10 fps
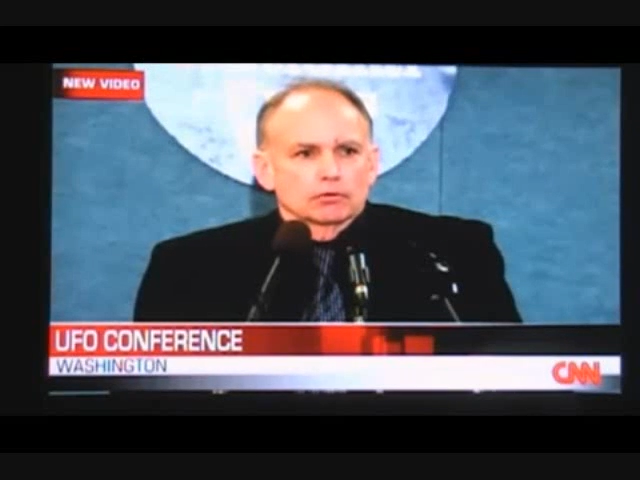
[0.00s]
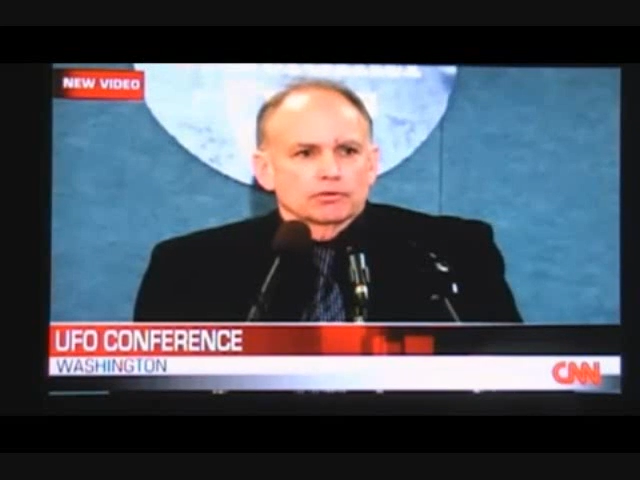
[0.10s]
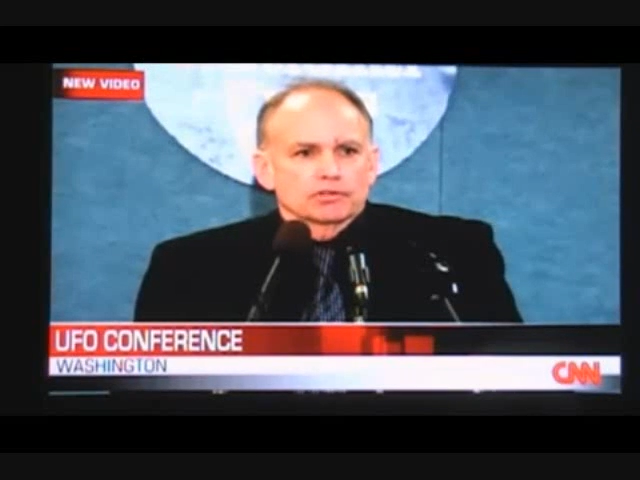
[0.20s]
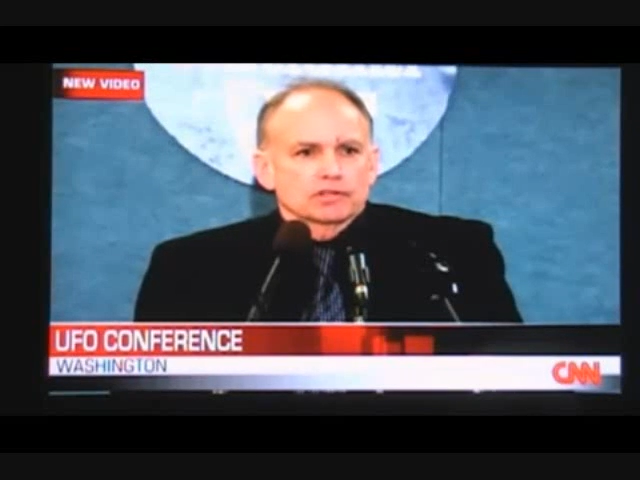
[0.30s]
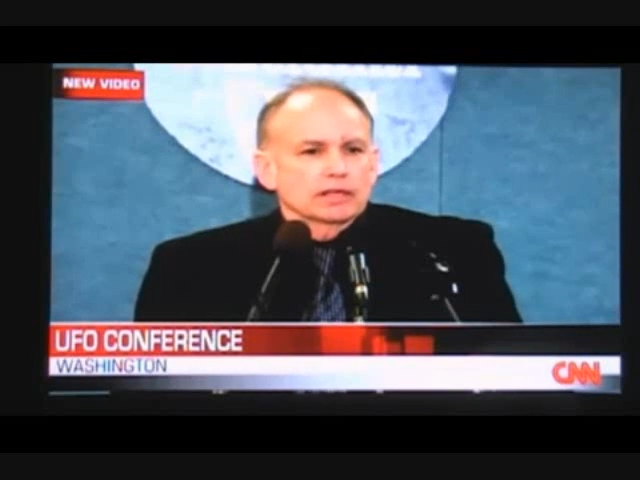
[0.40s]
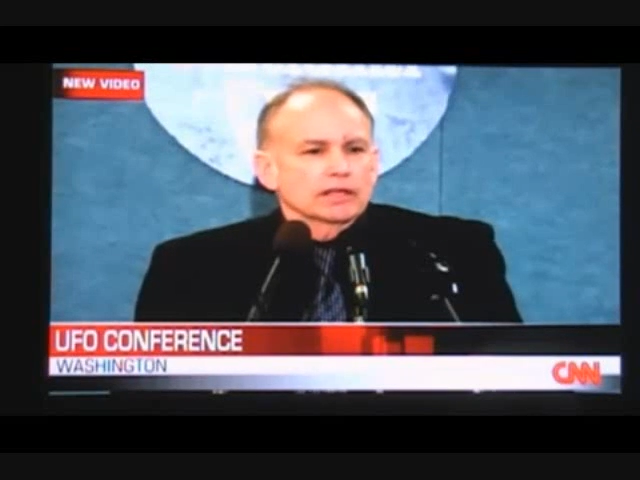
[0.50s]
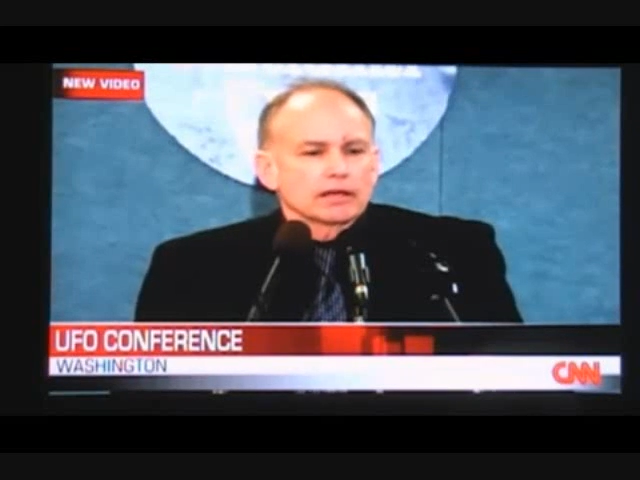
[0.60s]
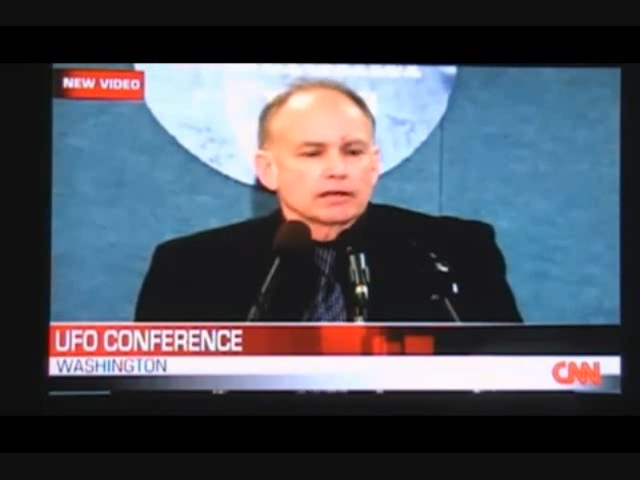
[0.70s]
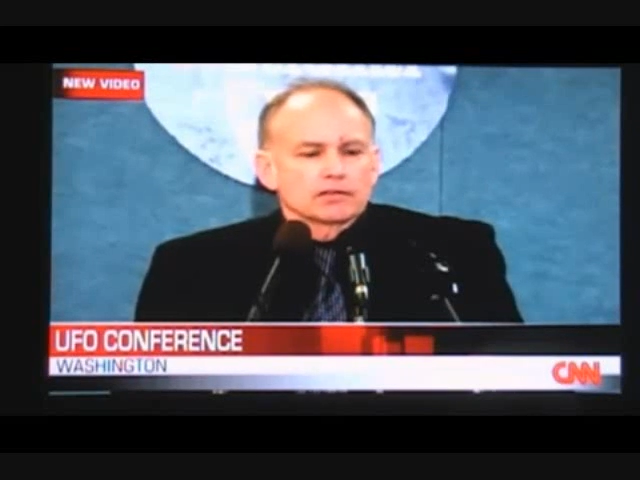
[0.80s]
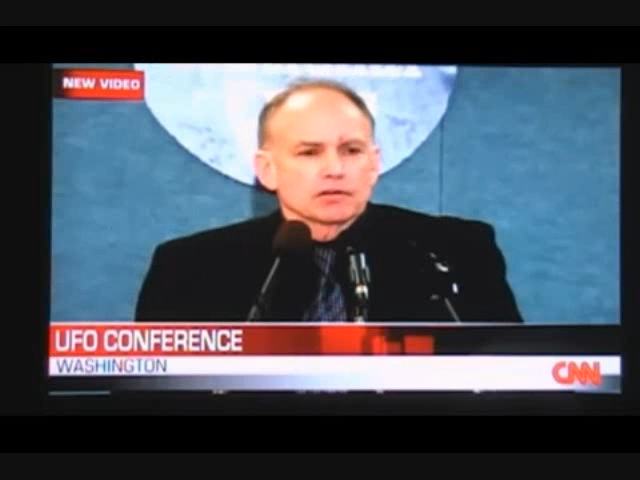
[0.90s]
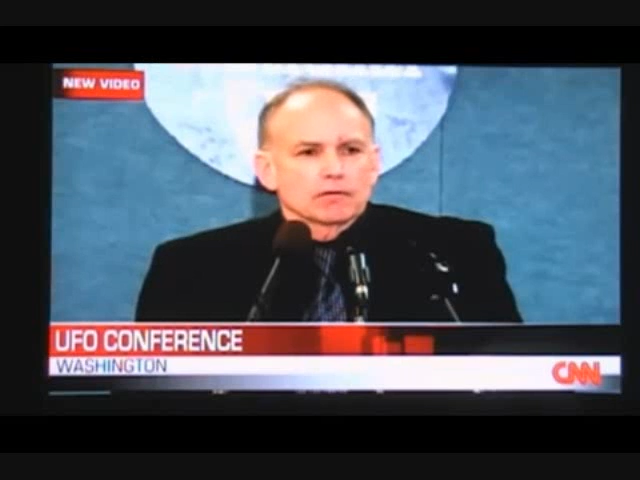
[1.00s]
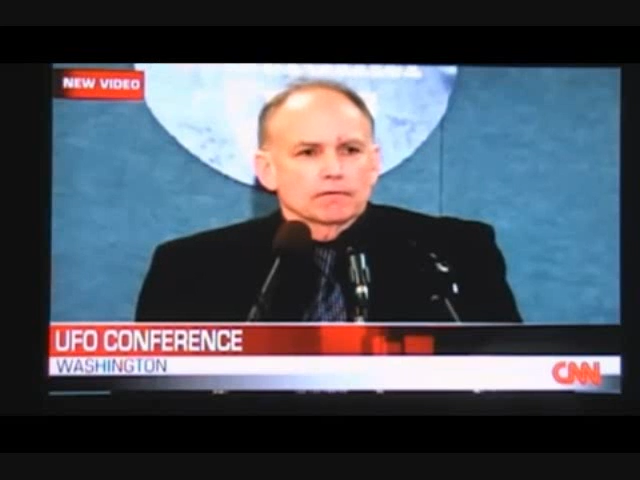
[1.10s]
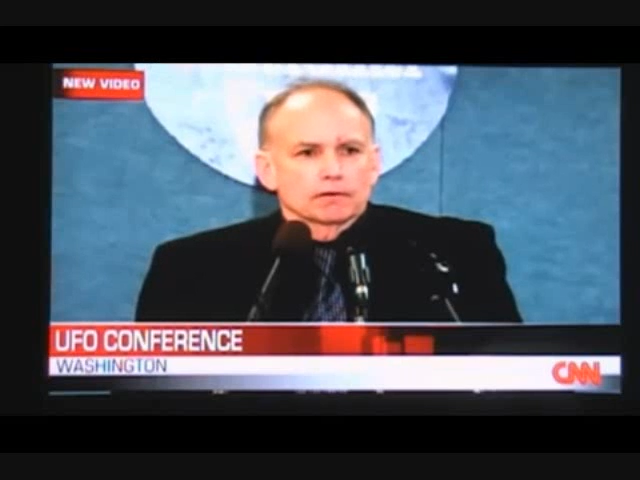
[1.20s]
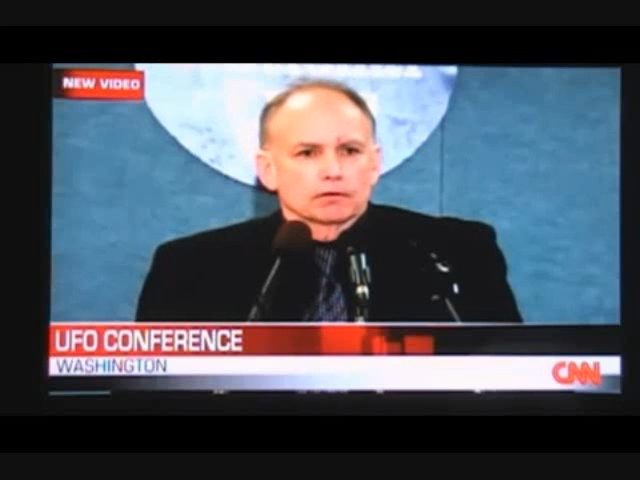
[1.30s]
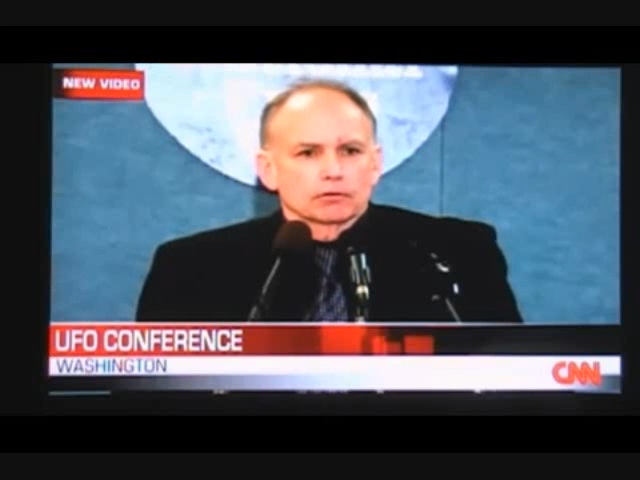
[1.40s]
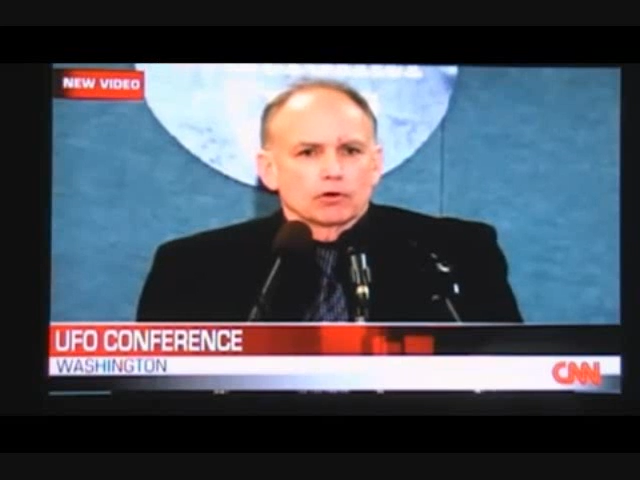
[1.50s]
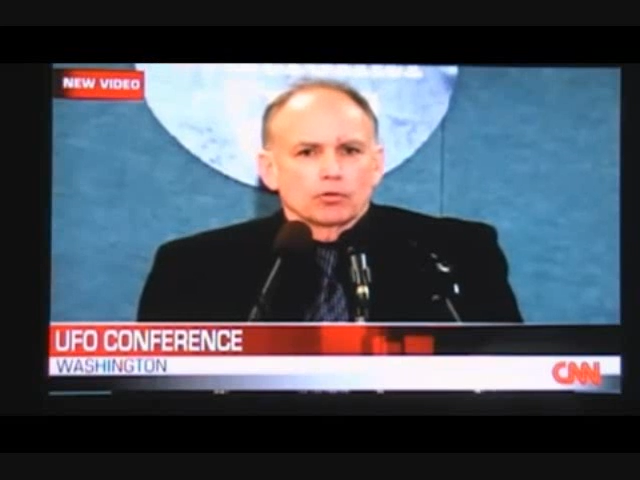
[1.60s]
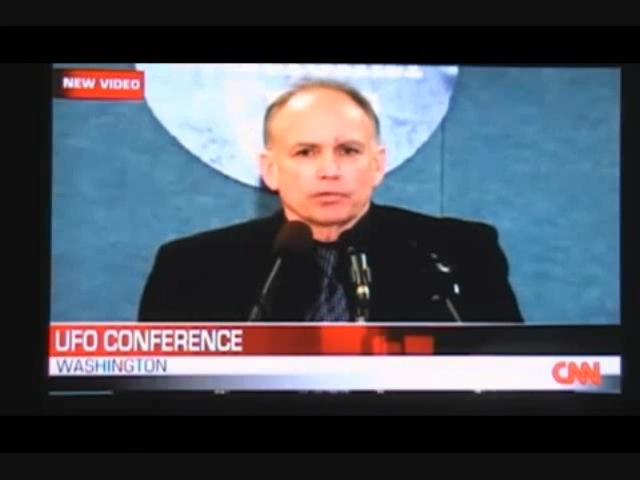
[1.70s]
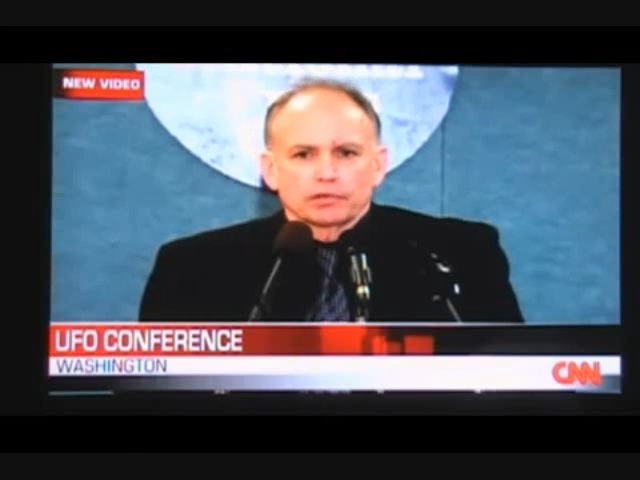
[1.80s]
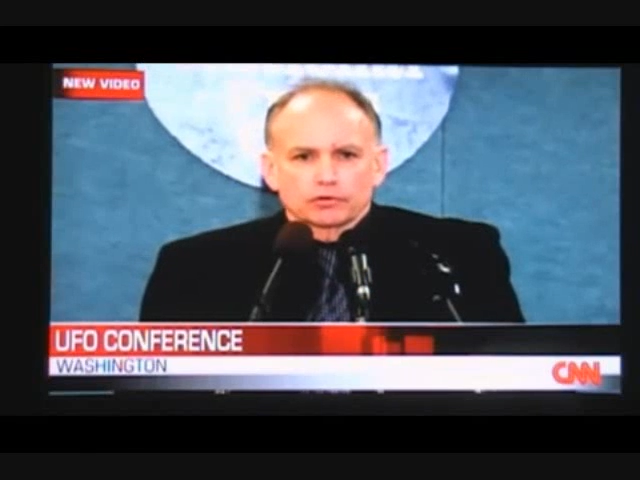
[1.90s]
which has dedicated itself to
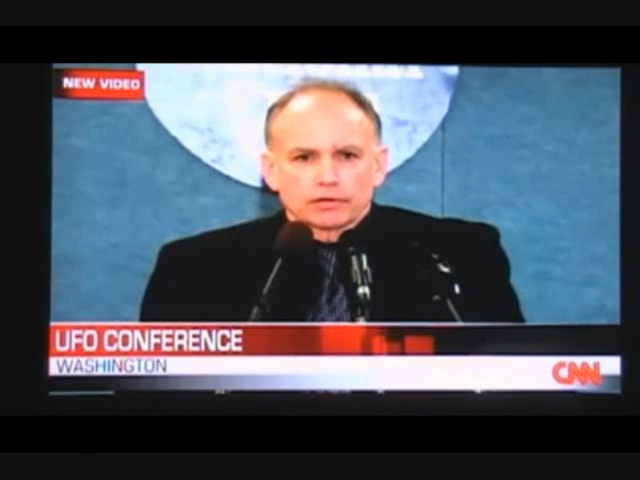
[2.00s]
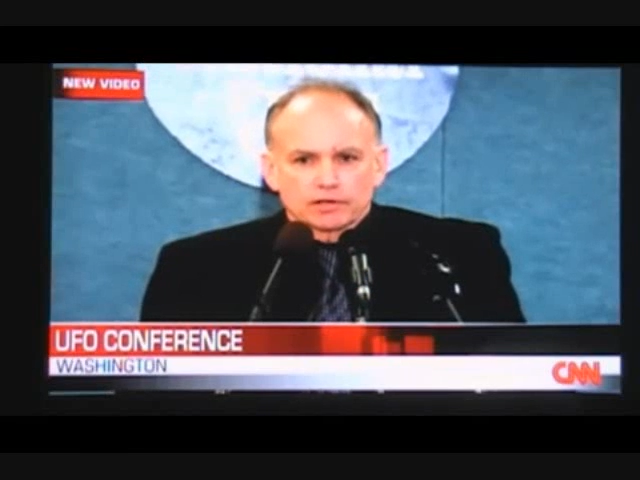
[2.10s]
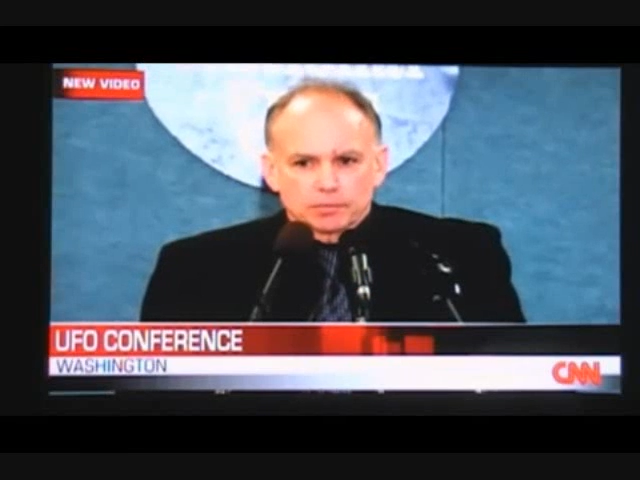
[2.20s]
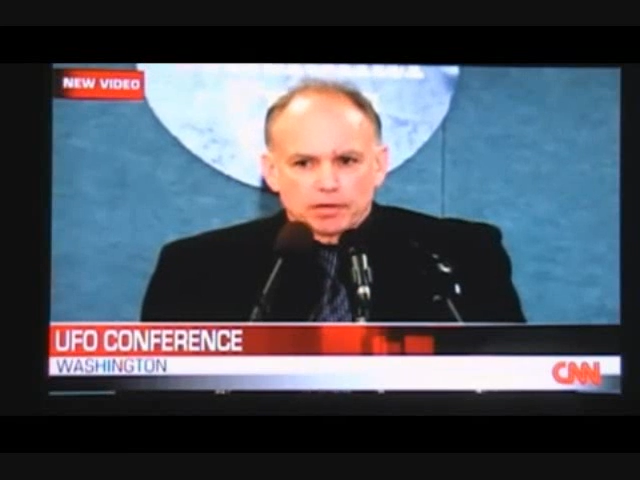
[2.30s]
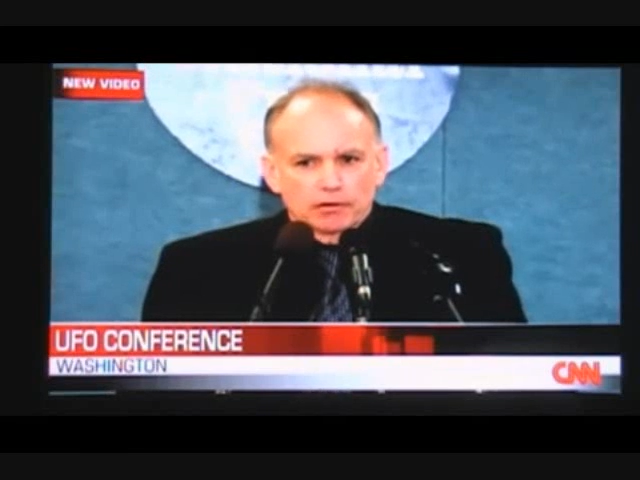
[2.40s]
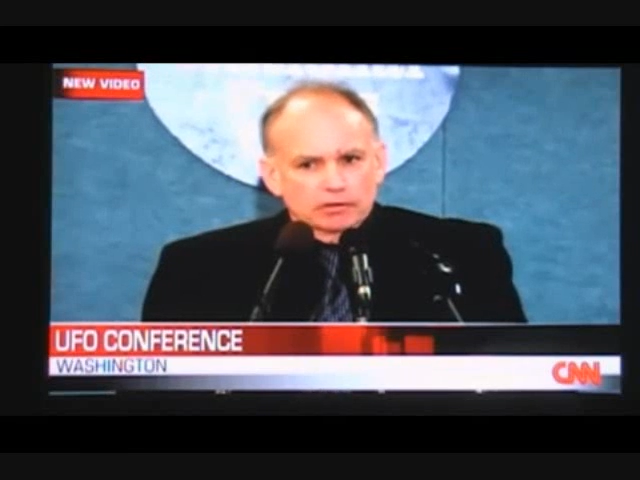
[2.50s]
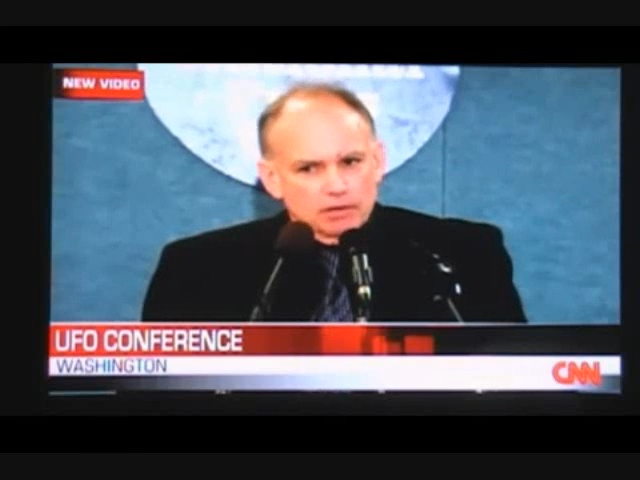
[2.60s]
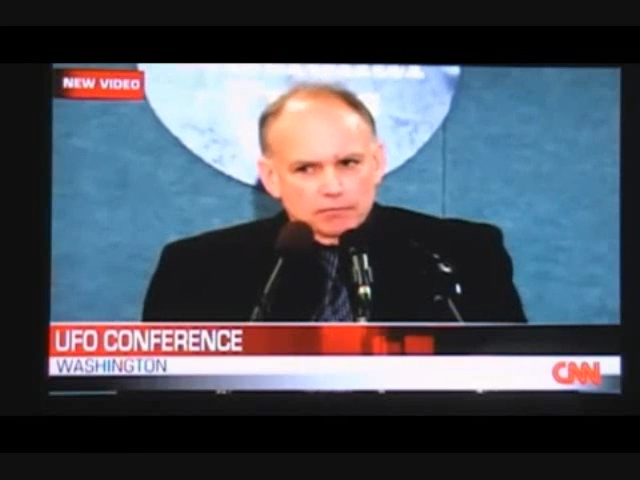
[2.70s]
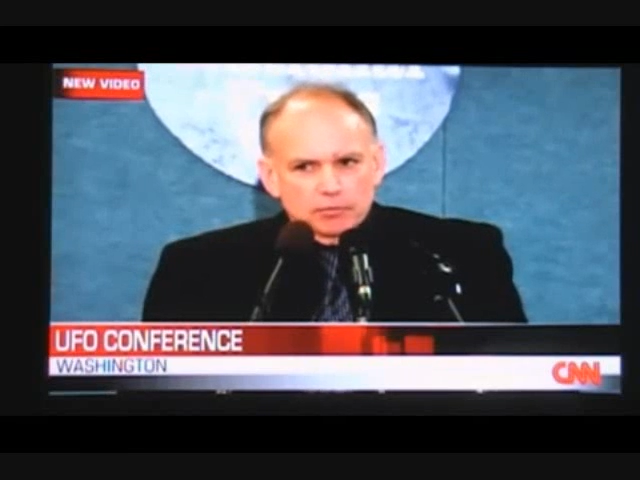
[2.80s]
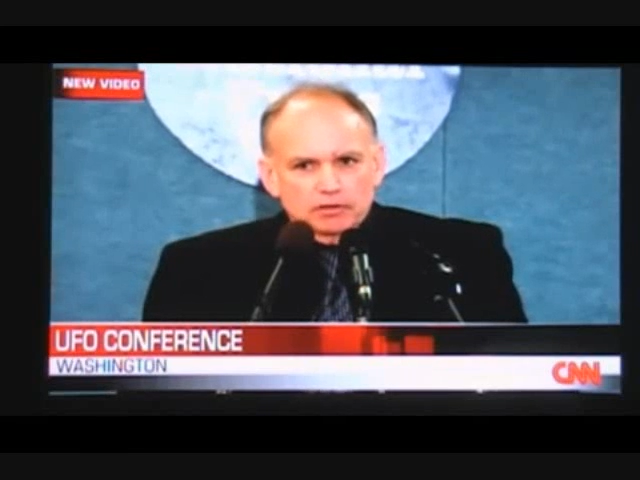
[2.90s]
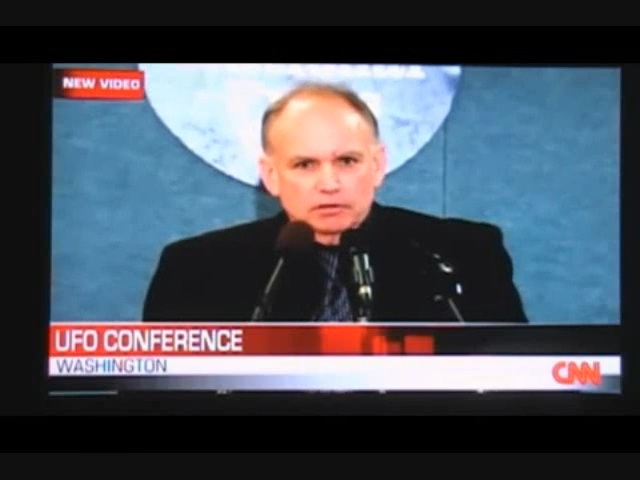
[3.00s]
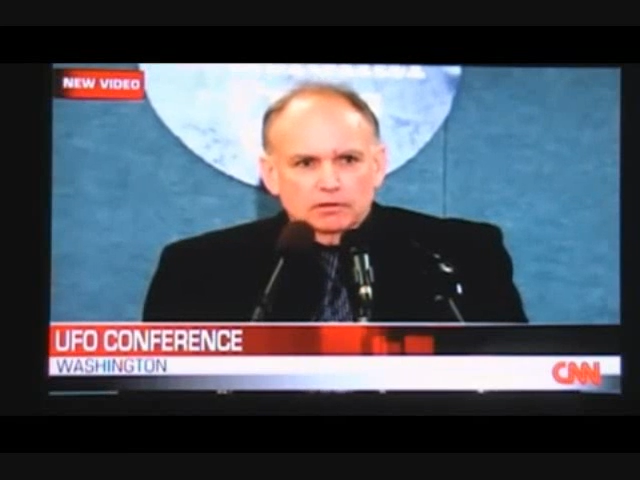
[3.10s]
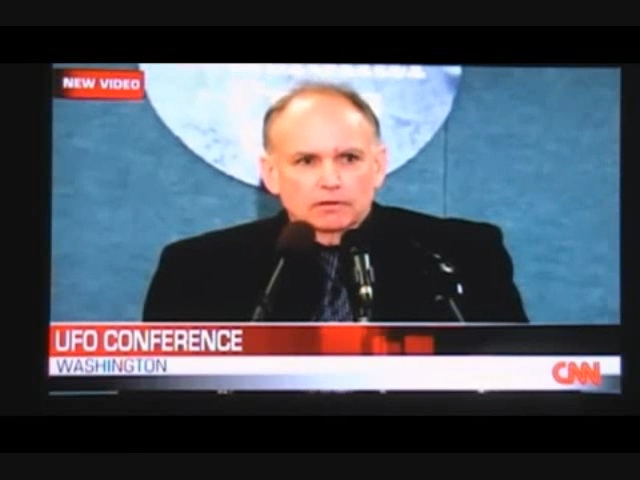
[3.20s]
open and transparent government,